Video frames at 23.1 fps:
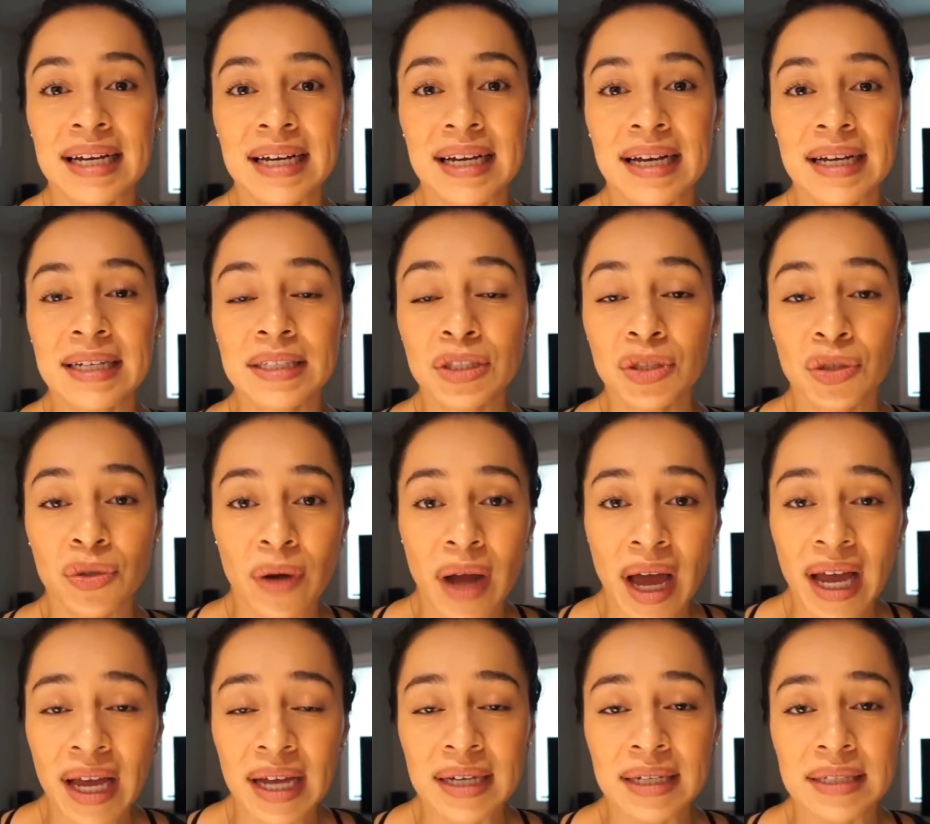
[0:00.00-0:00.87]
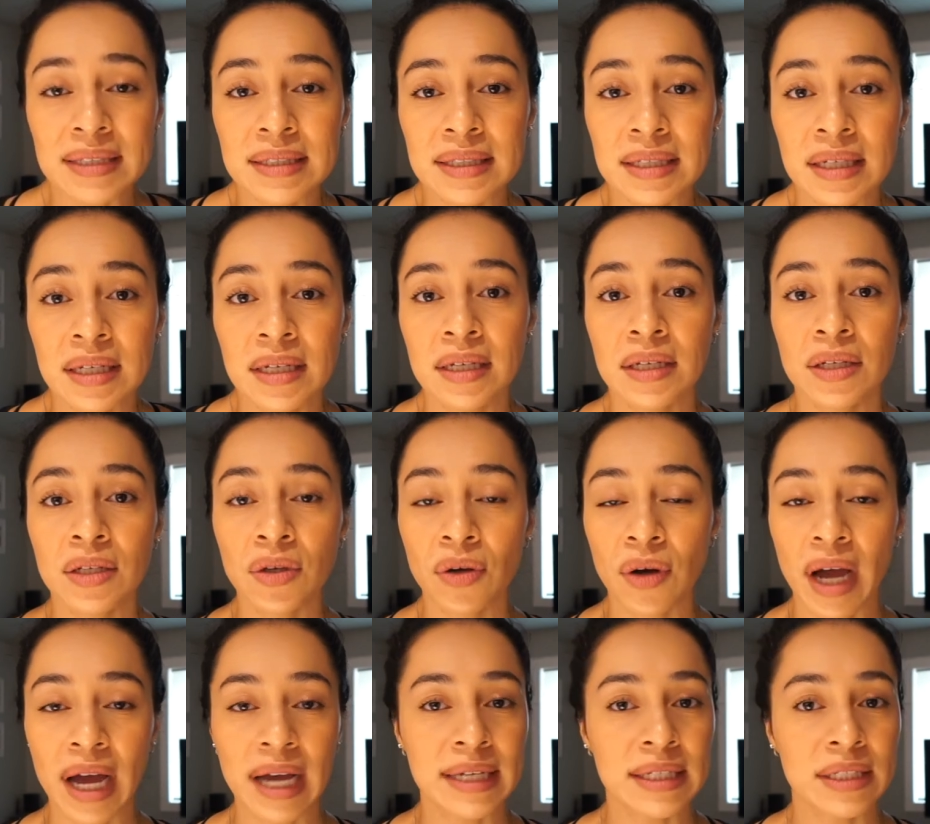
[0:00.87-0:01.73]
attract
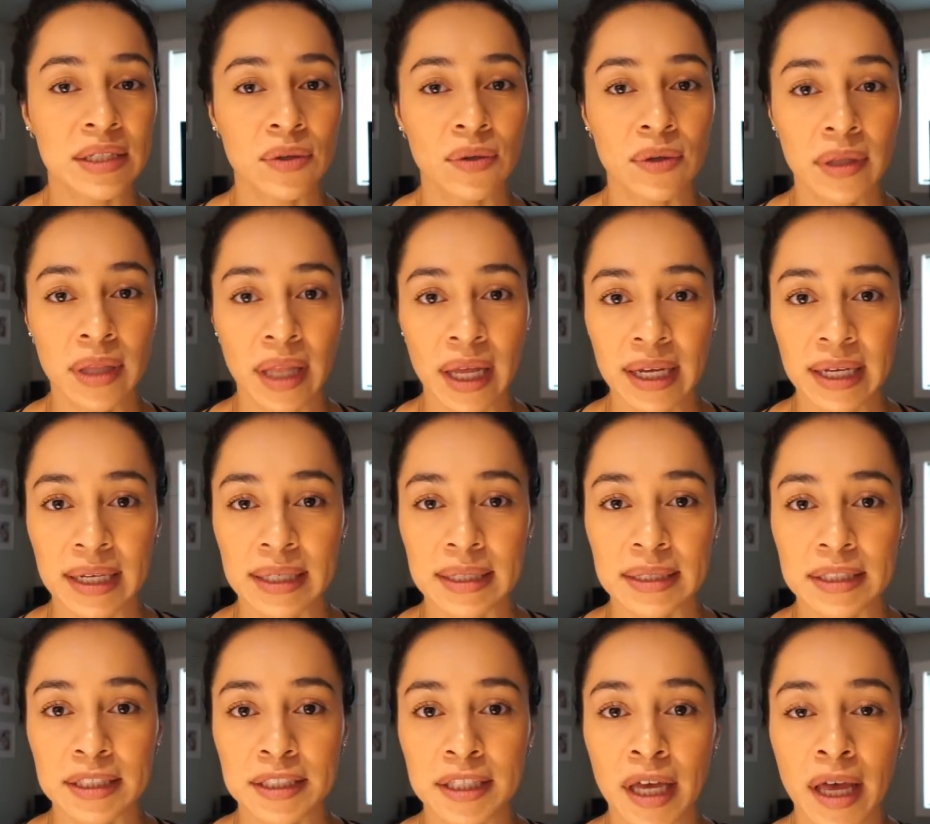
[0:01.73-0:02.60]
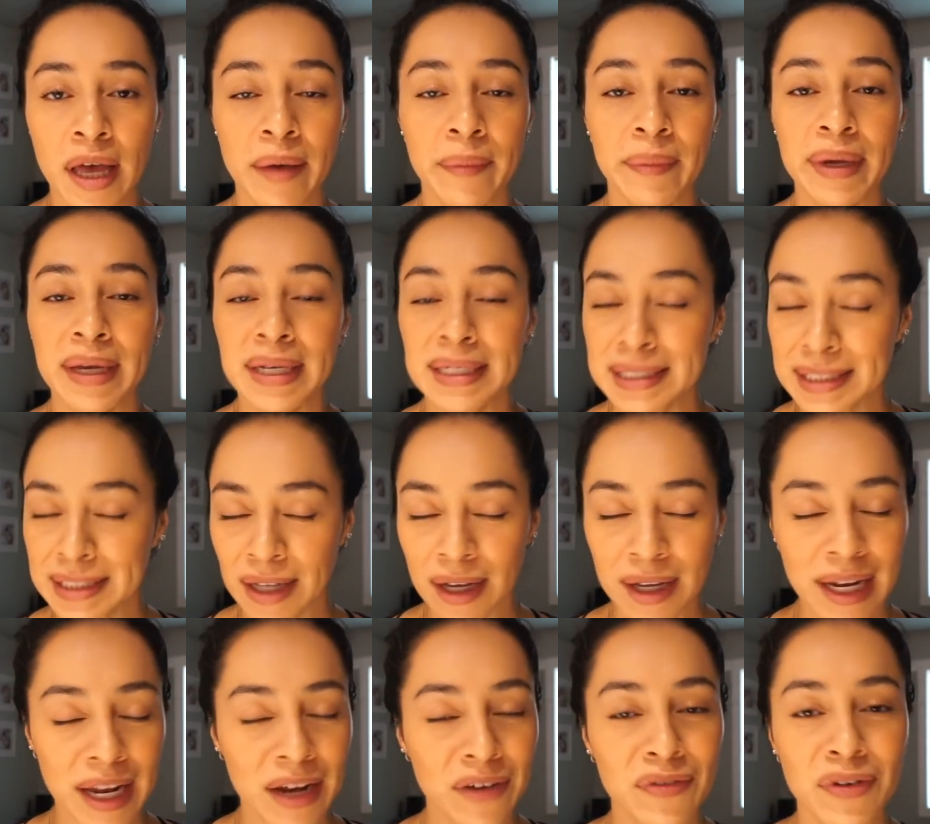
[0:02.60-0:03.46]
your ideal clients, because
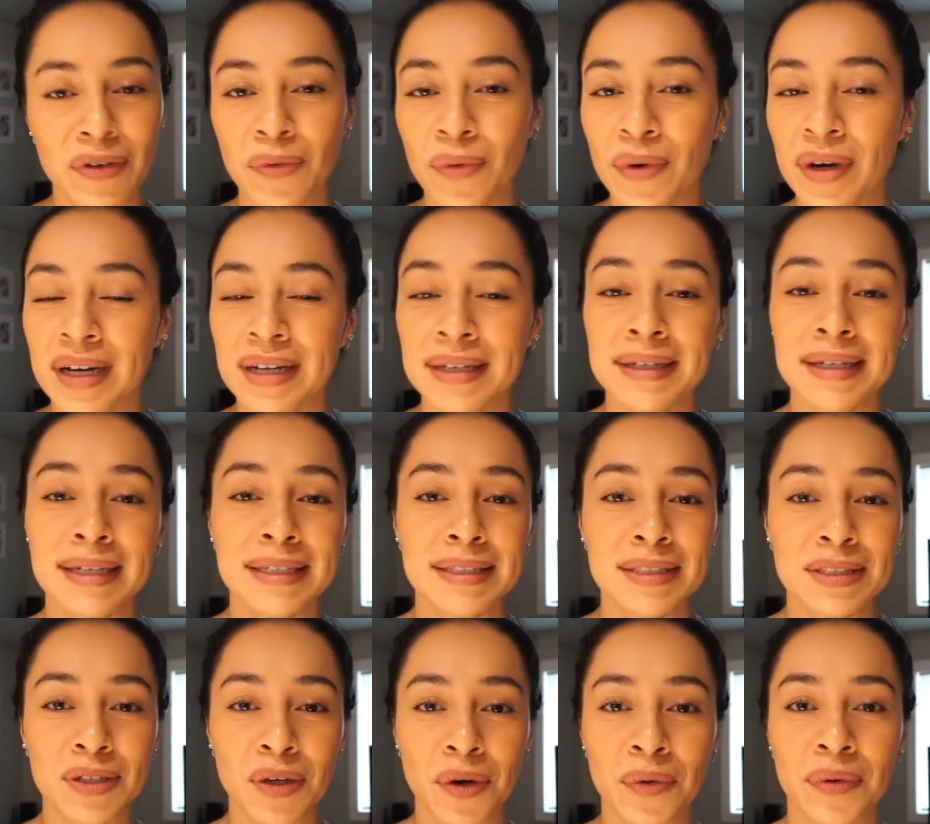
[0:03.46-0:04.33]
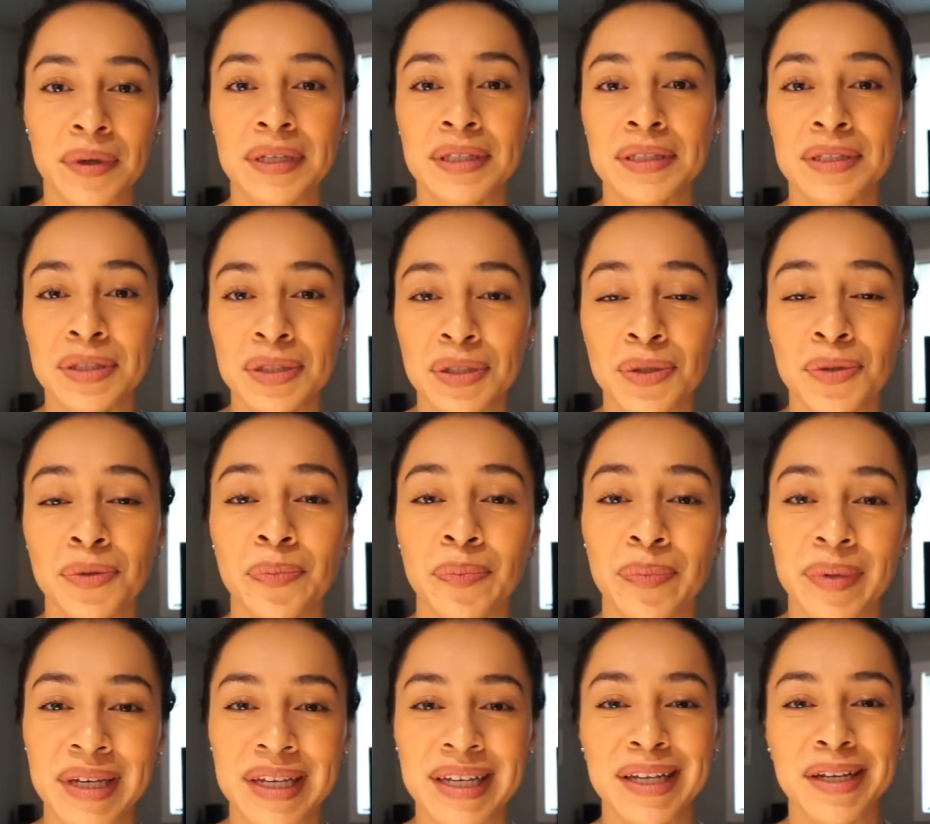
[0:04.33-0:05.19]
not everyone is going to
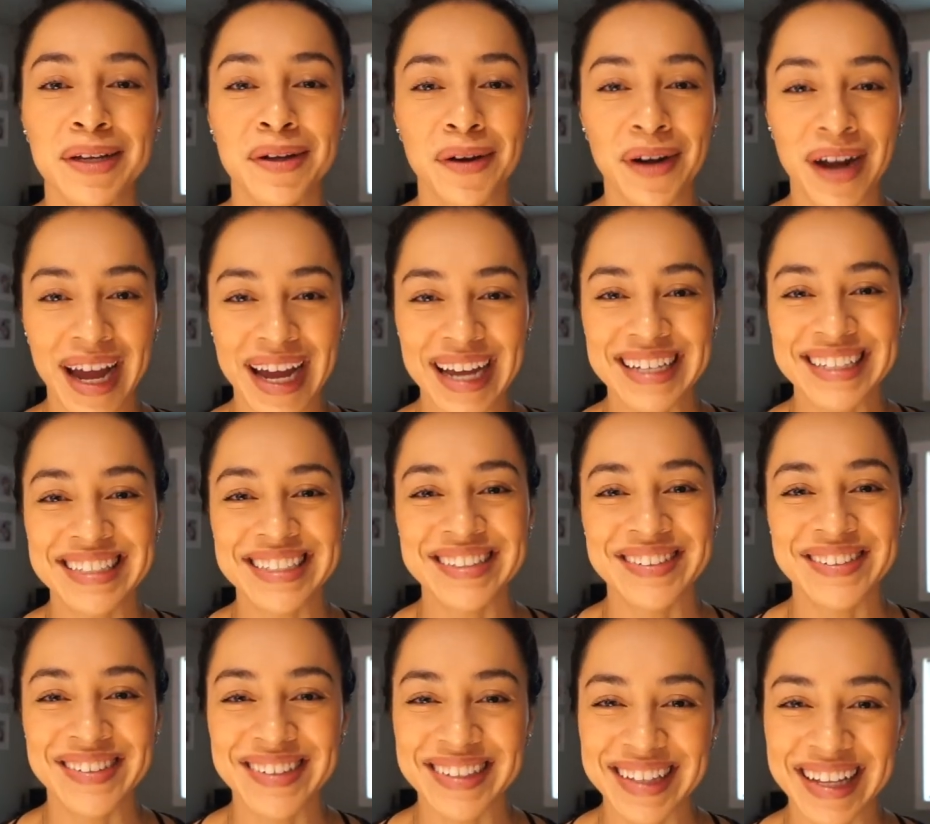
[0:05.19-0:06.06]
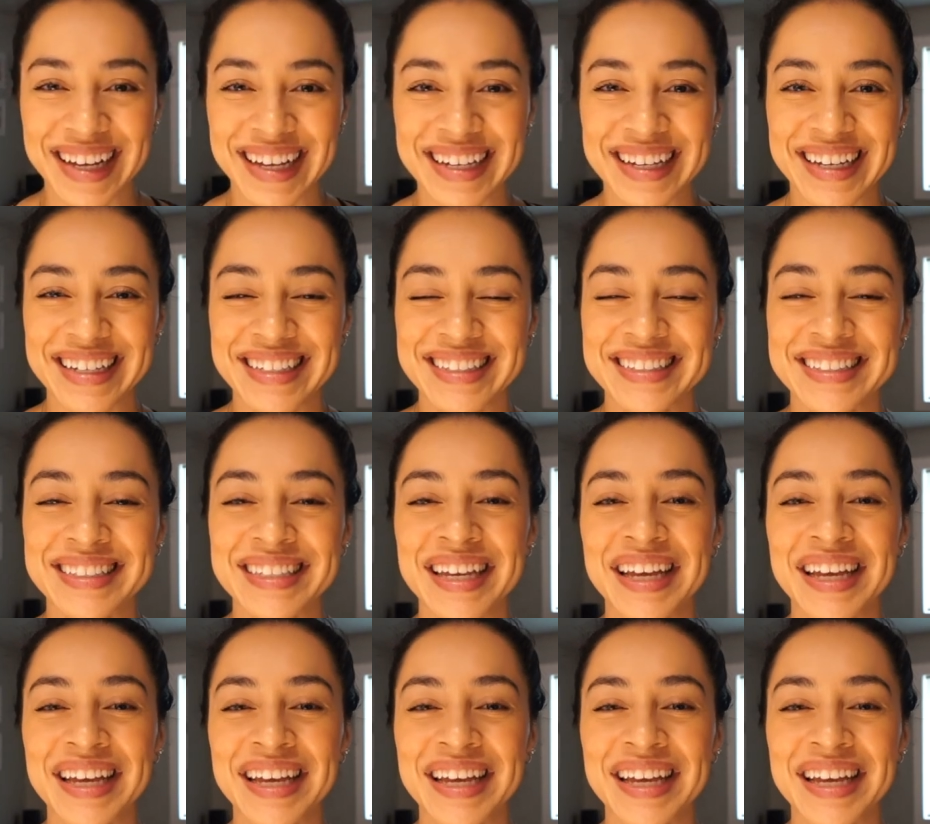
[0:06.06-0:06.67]
be your ideal client.